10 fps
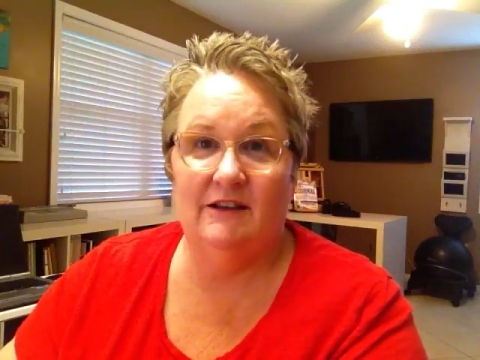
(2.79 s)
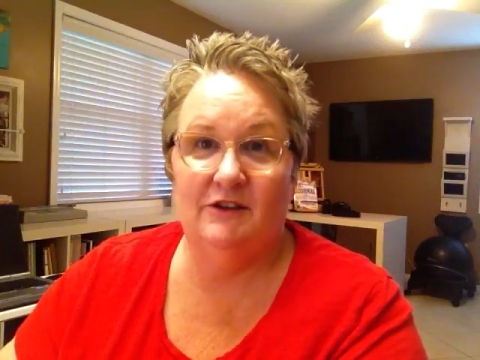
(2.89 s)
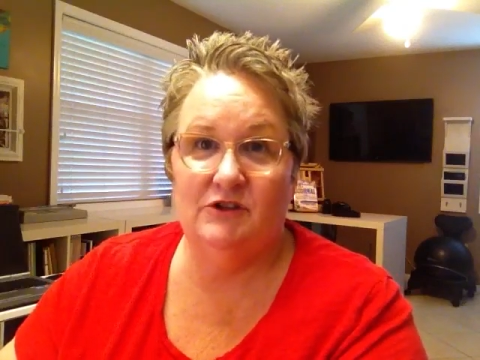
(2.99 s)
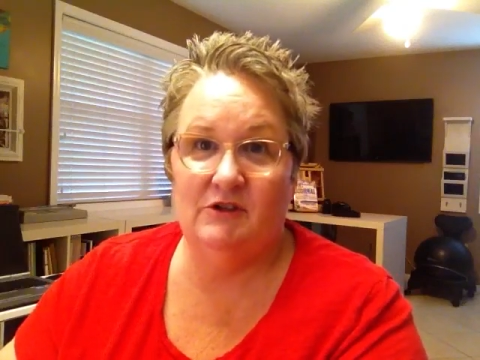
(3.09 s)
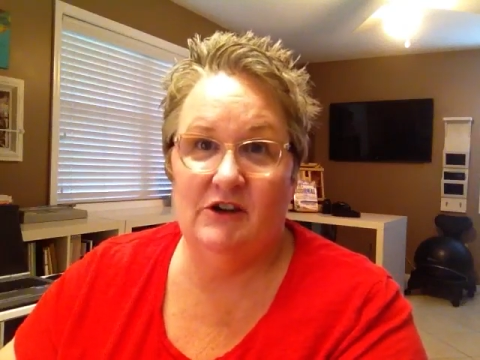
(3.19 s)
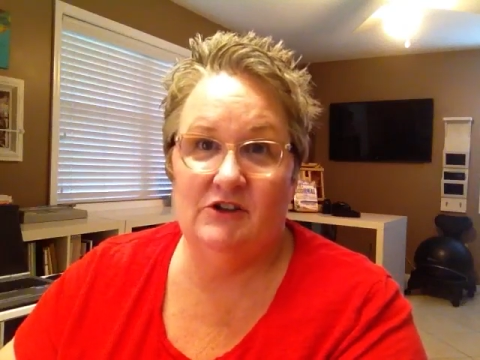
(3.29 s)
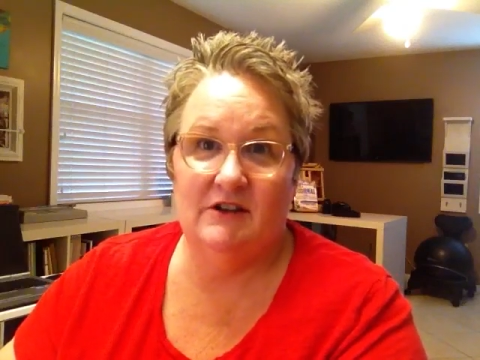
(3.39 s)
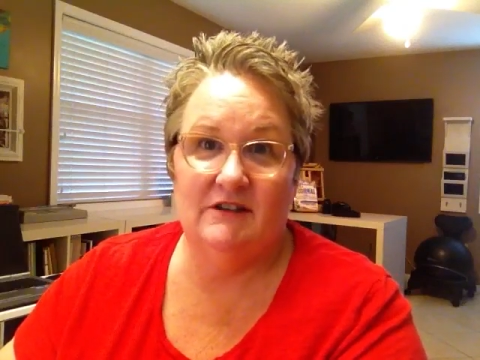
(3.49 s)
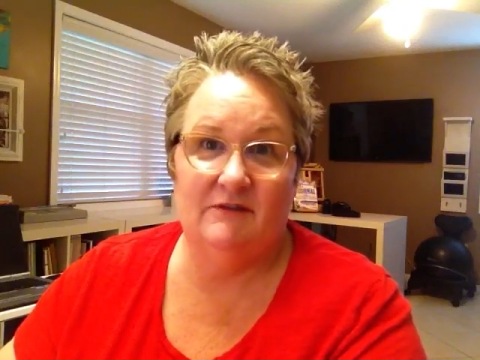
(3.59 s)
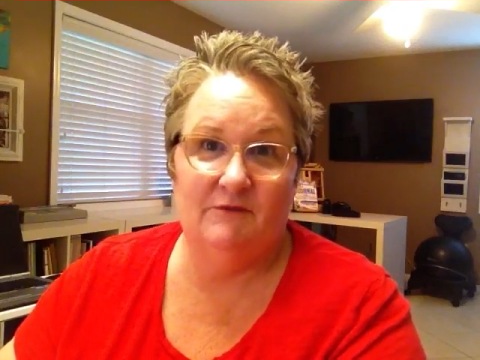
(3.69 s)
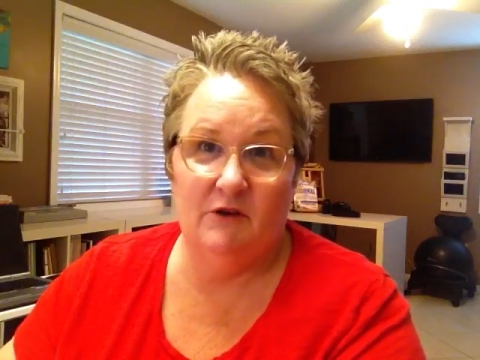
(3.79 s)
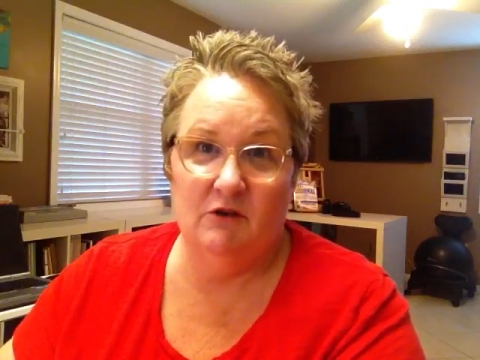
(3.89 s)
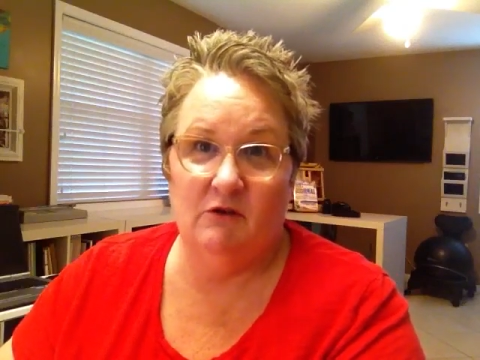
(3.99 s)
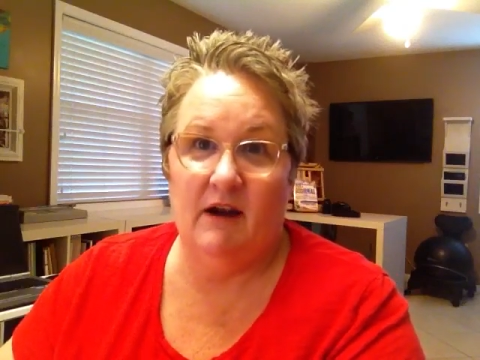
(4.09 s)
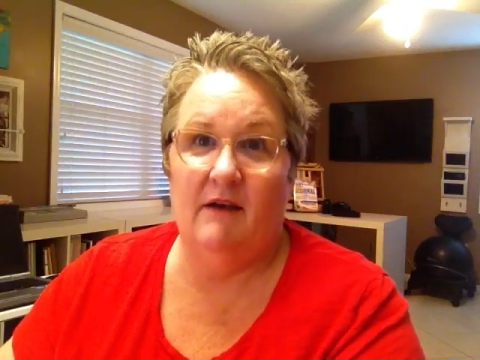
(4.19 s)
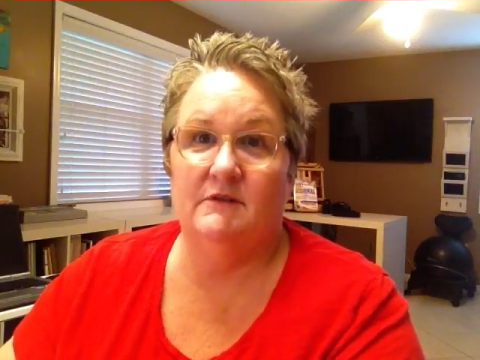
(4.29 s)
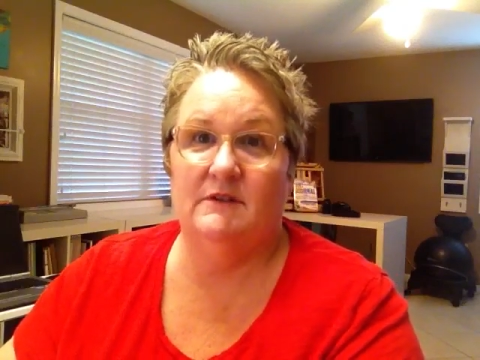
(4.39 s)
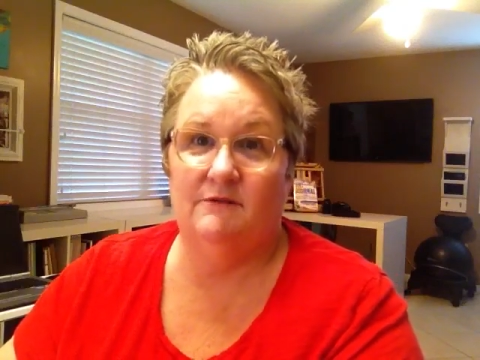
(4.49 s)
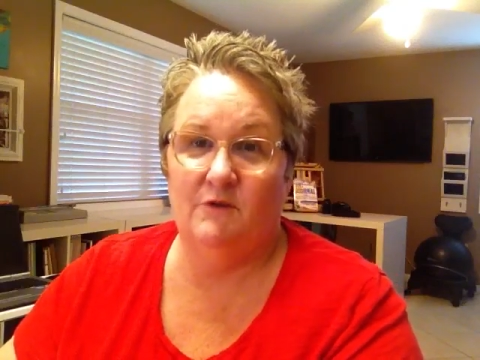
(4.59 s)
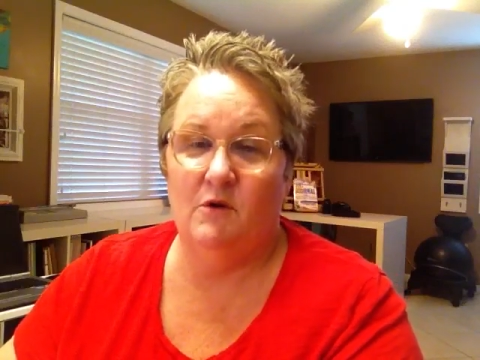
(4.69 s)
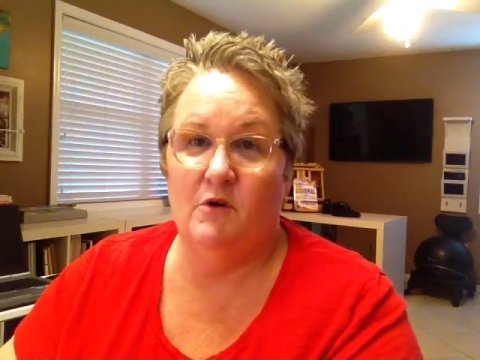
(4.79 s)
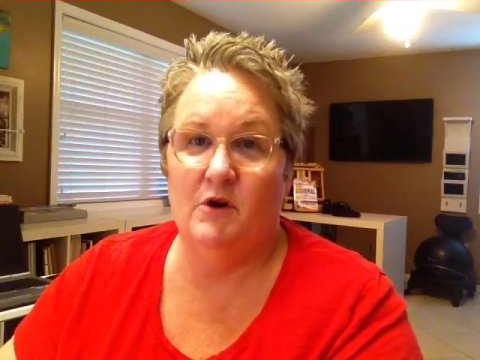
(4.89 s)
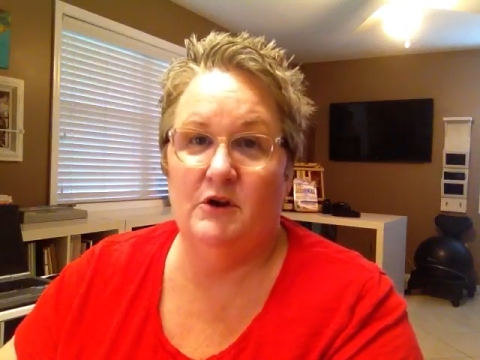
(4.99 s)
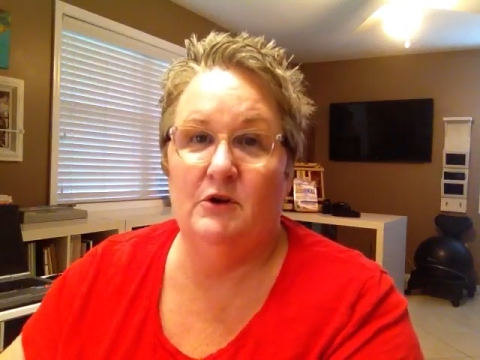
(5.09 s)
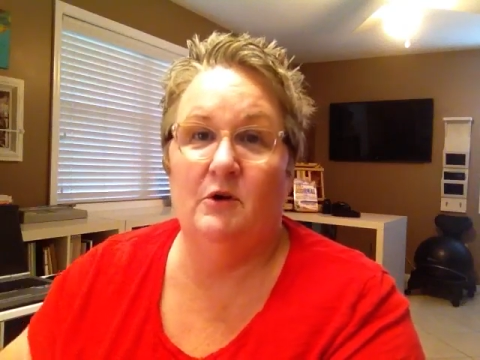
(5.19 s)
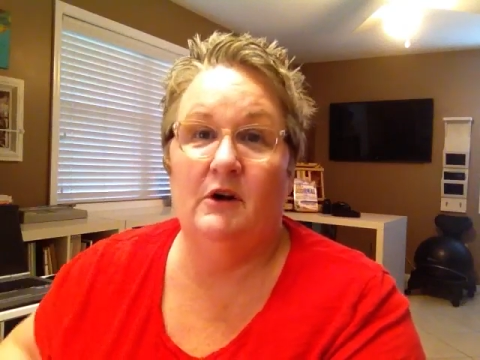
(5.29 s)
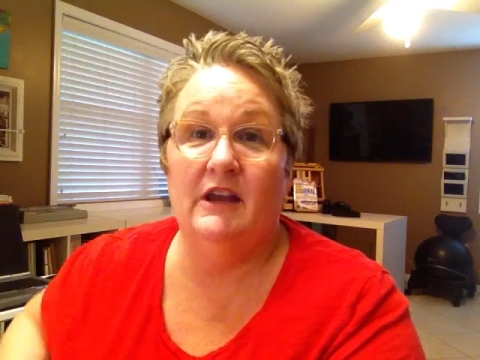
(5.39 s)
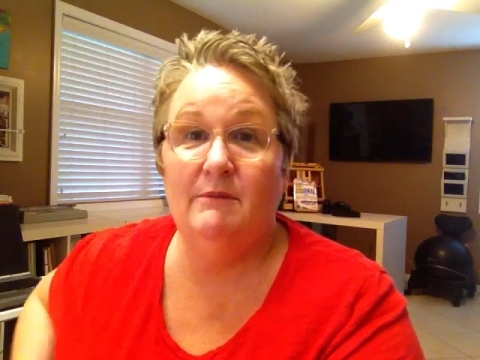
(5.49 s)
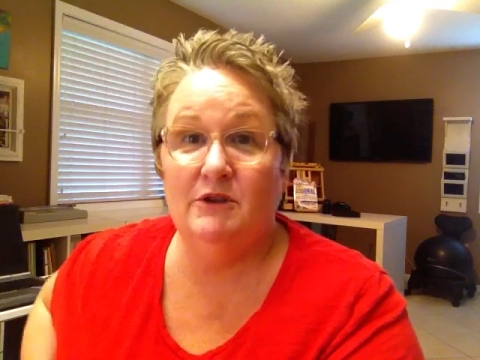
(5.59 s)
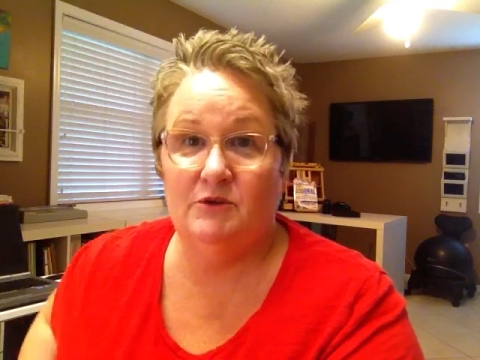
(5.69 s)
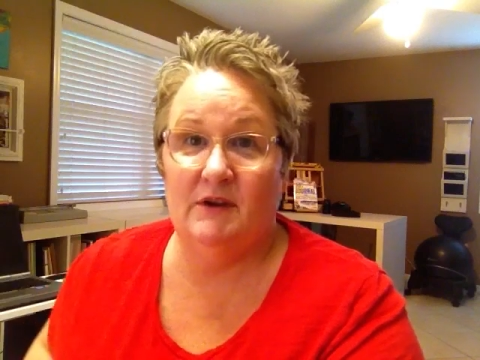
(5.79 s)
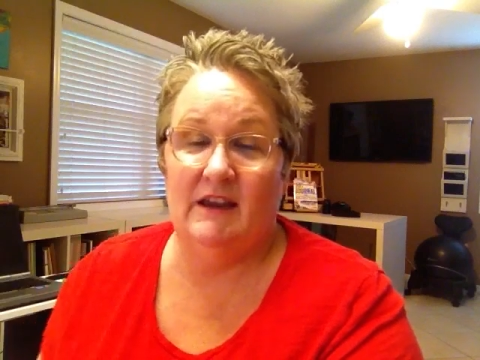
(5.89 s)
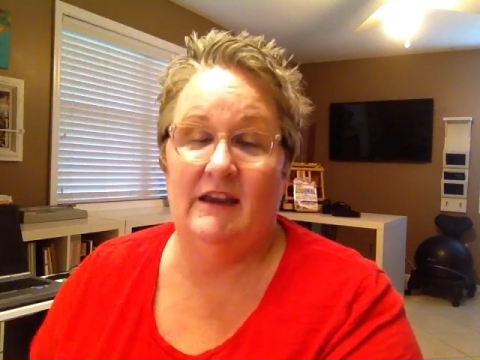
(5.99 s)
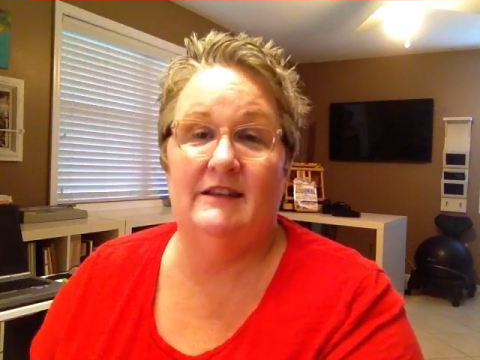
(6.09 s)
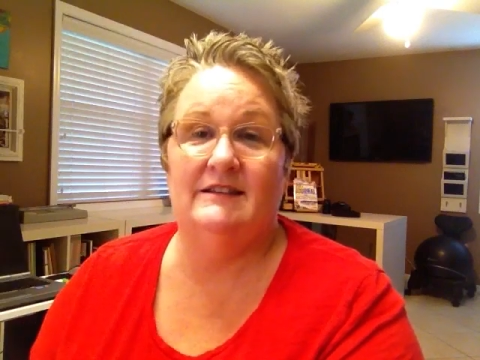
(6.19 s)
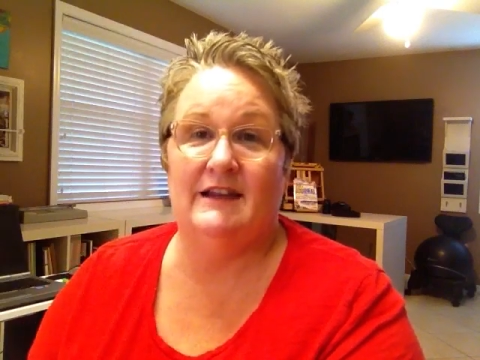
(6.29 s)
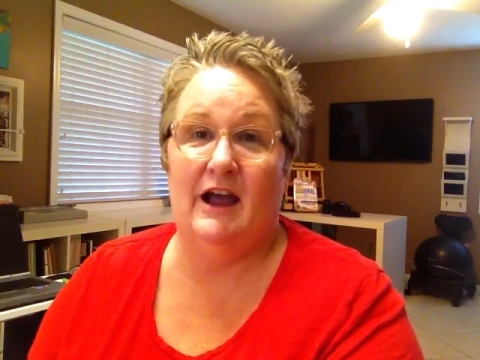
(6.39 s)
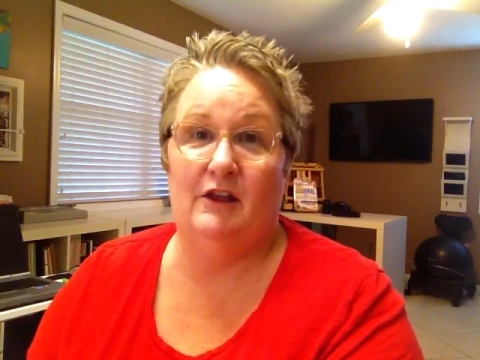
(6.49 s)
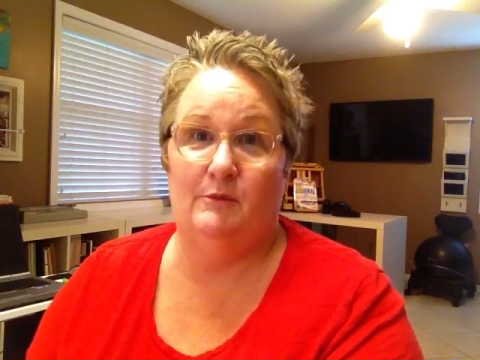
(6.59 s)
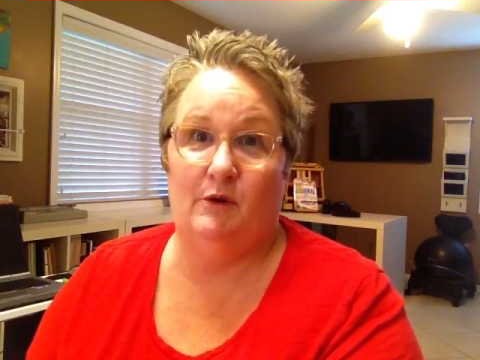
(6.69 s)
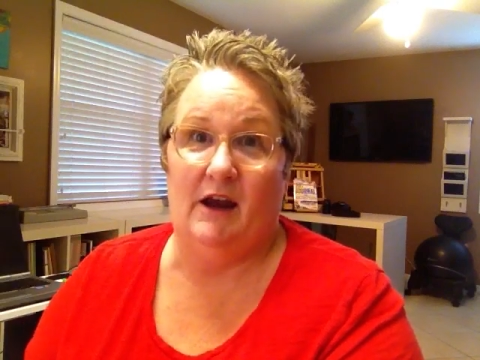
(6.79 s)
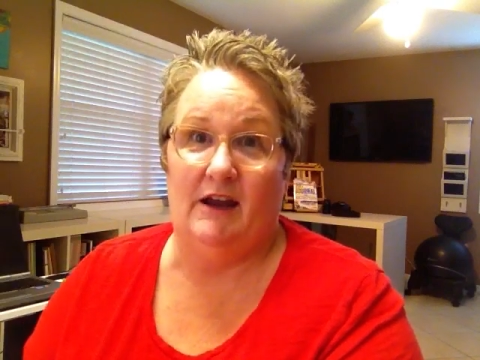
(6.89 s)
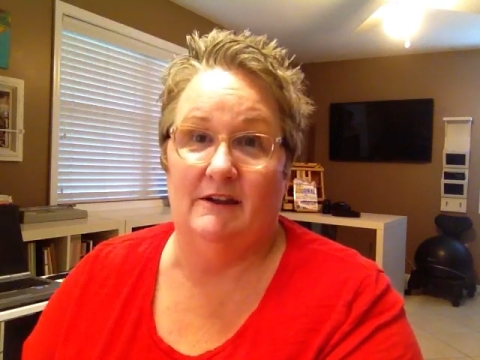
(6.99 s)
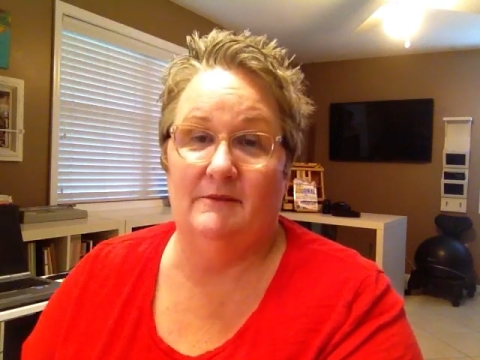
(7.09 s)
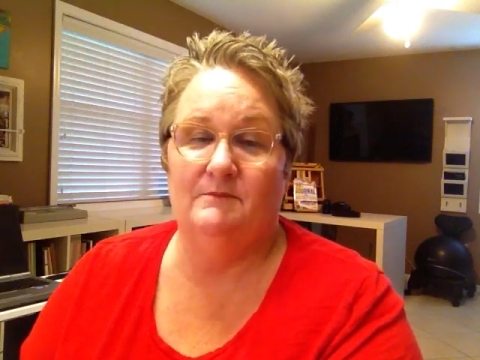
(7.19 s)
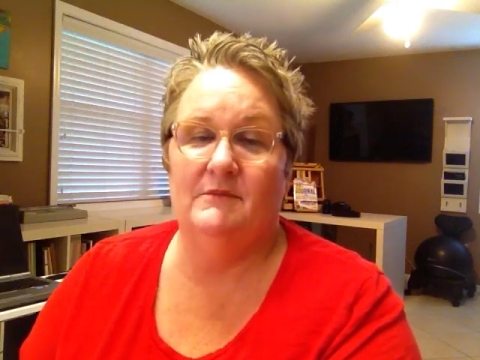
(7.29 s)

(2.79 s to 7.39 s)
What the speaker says: illustrations, and photographs for your imagery, style, and brand.